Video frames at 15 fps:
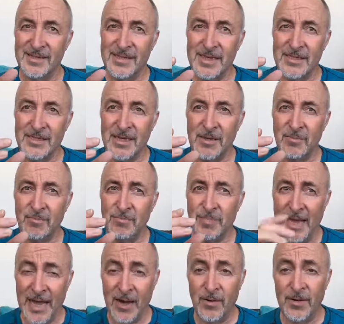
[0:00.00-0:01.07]
There's a
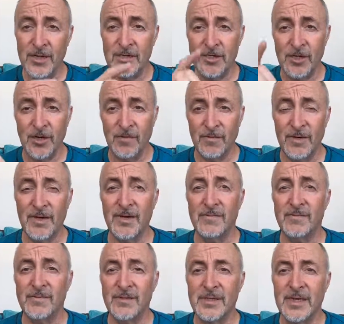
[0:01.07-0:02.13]
power in self
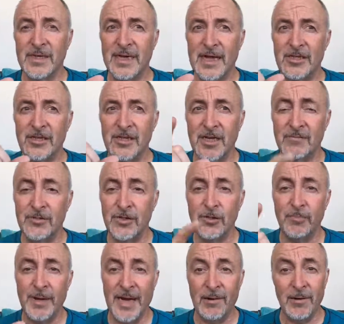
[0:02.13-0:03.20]
love that actually gives you
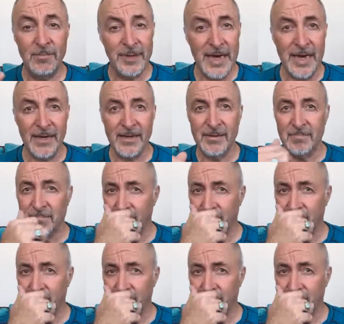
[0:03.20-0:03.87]
your power back